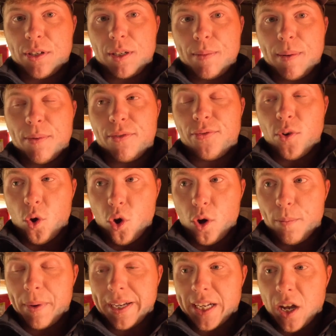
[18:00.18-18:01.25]
to me before
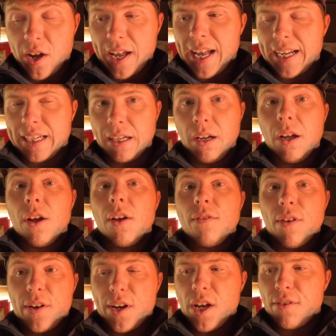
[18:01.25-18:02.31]
on my kayak.
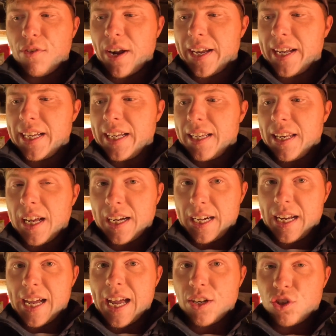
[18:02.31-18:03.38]
Very nerve-wracking. Luckily
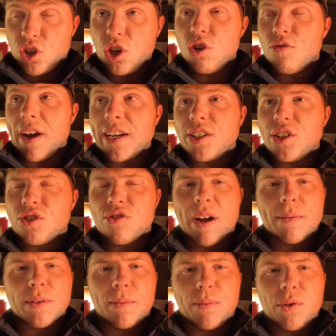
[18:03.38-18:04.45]
I had 2 ratchet
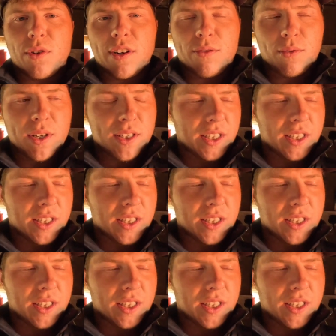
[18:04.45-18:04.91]
straps on board, otherwise